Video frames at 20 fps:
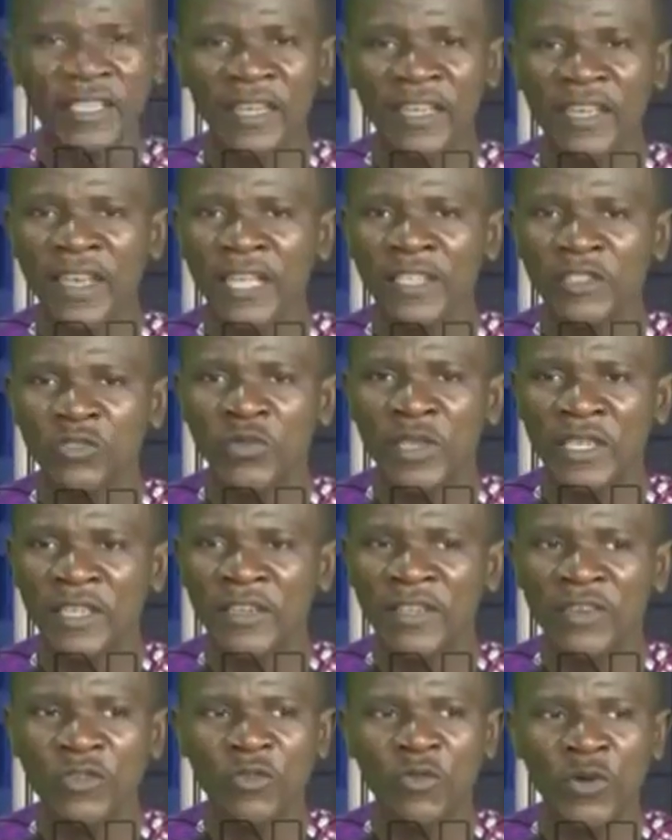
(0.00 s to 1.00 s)
last week,
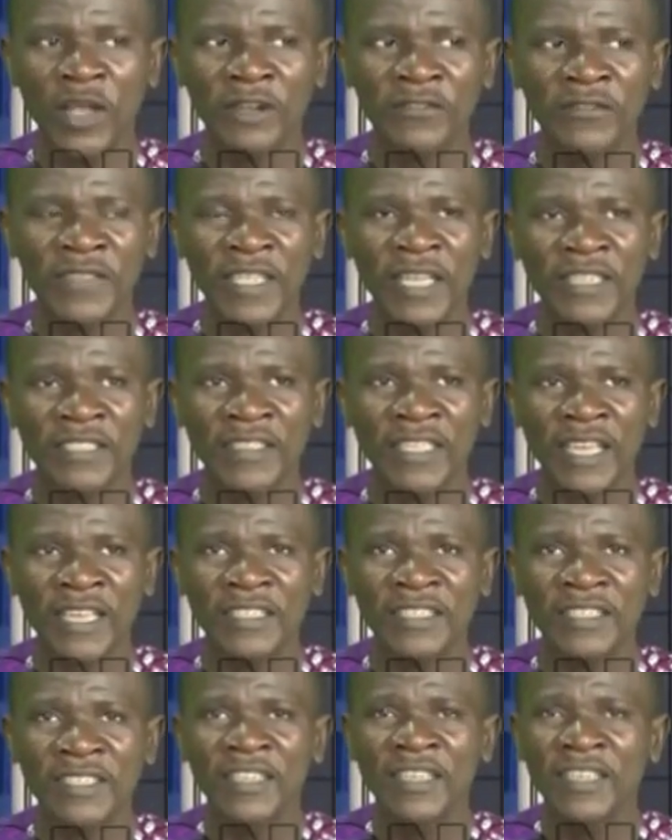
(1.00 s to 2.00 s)
we have
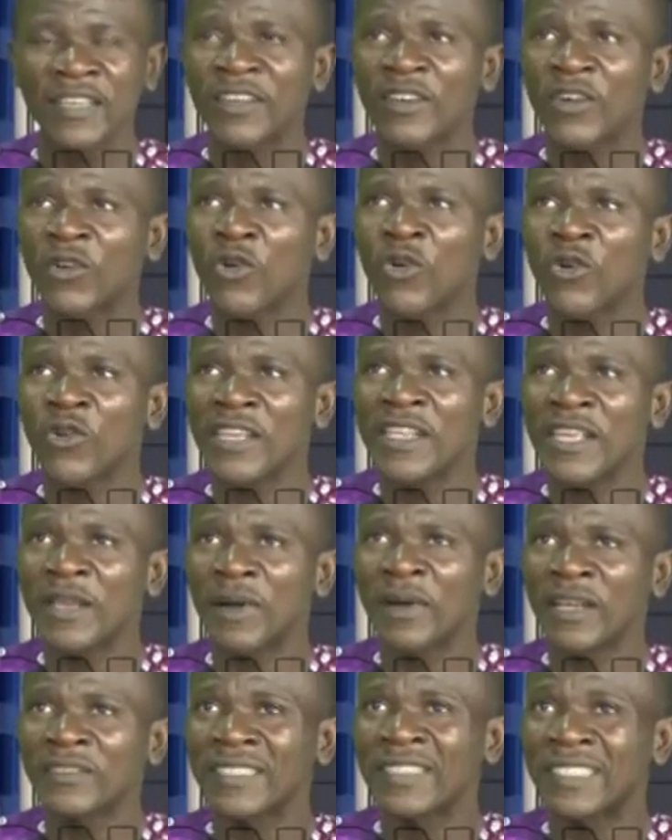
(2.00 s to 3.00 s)
tested only
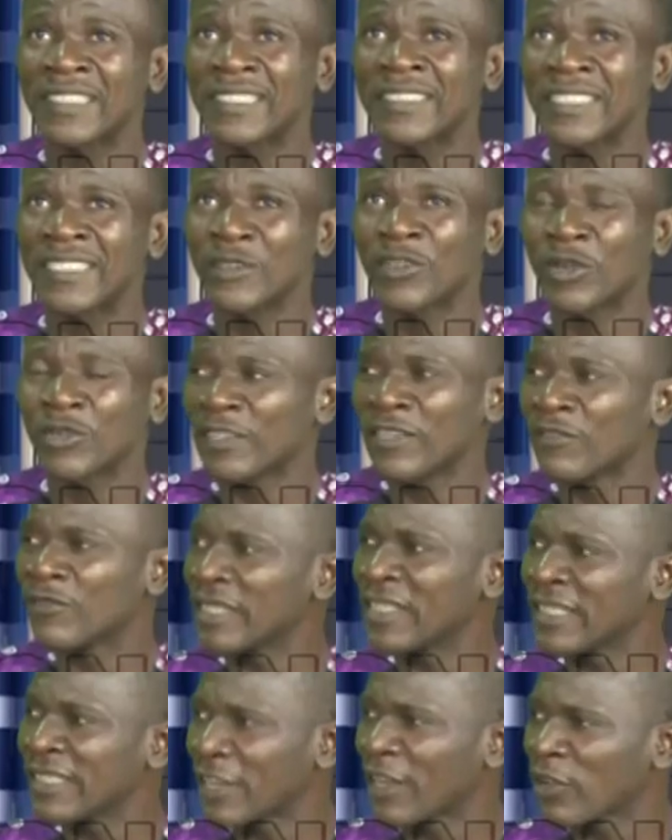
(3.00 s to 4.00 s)
about 16 or
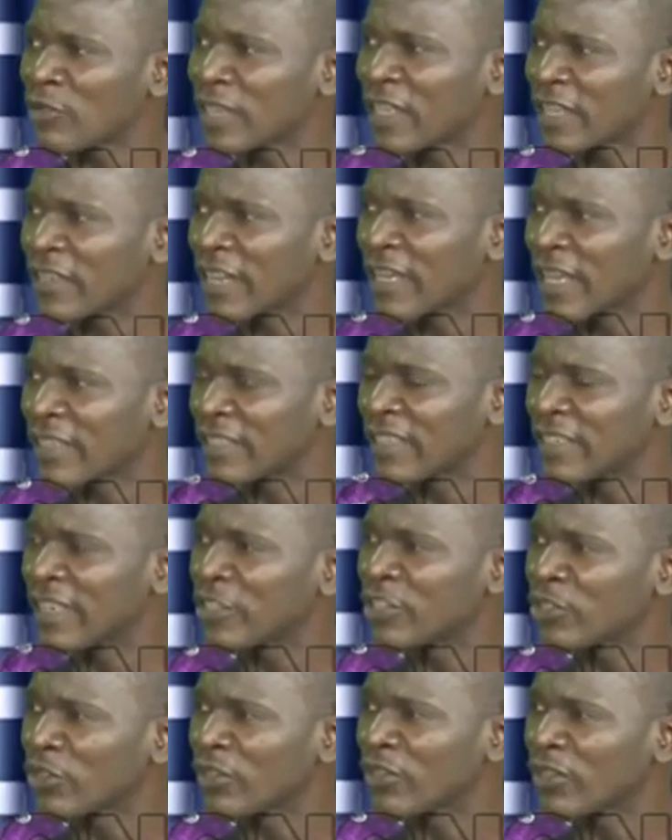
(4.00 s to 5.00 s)
17,000 as a
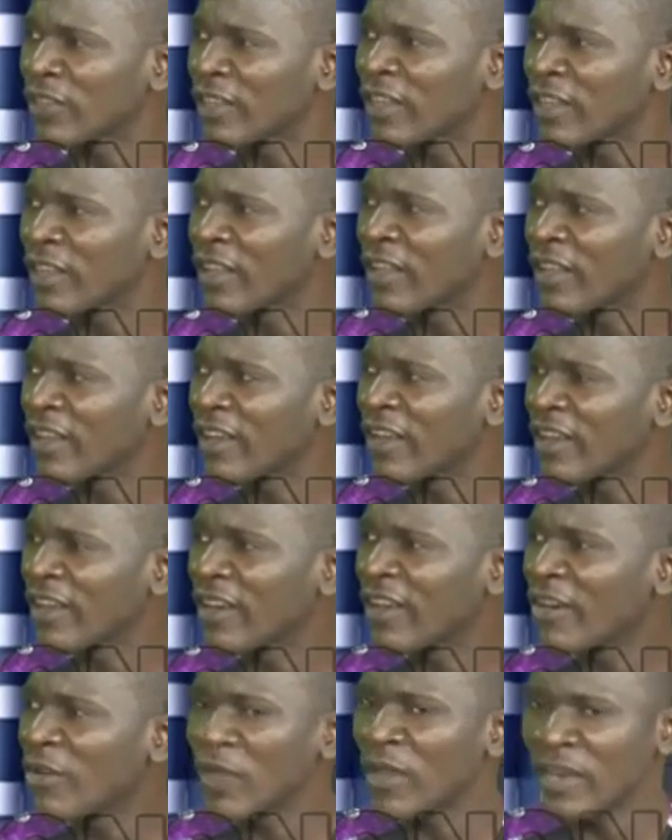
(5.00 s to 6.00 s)
nation. Mm.
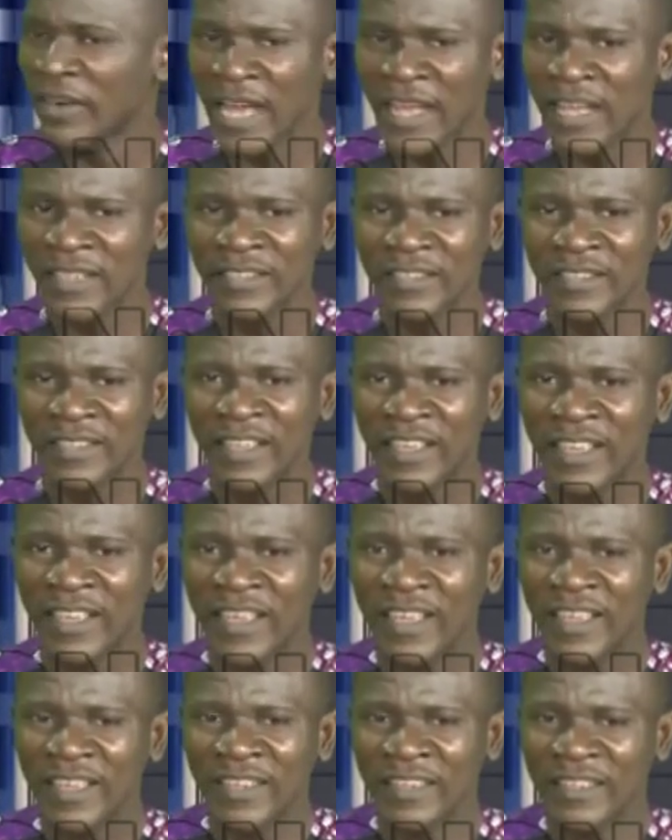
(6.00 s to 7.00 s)
Whereas
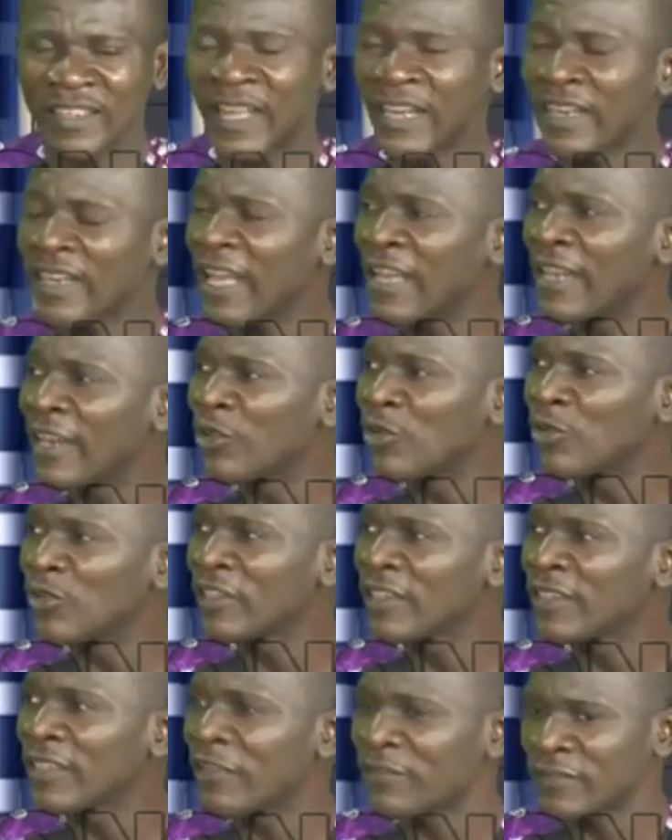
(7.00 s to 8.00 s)
in Ghana alone,
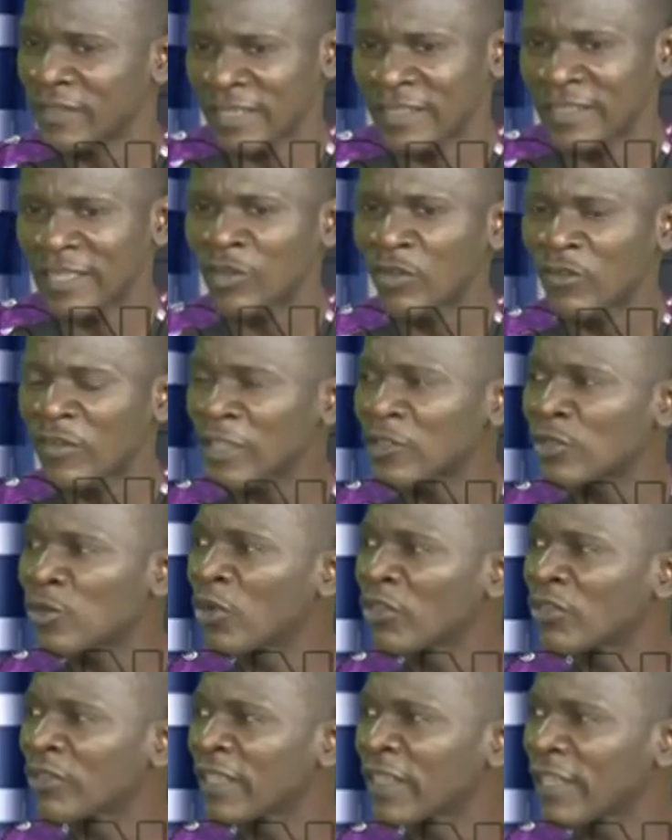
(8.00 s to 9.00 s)
they've tested over
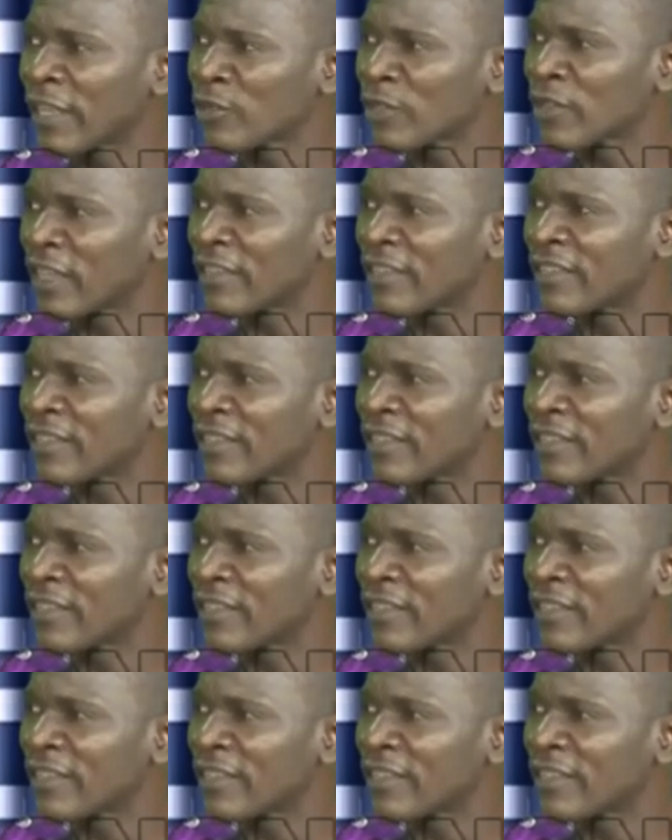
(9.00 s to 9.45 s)
200,000.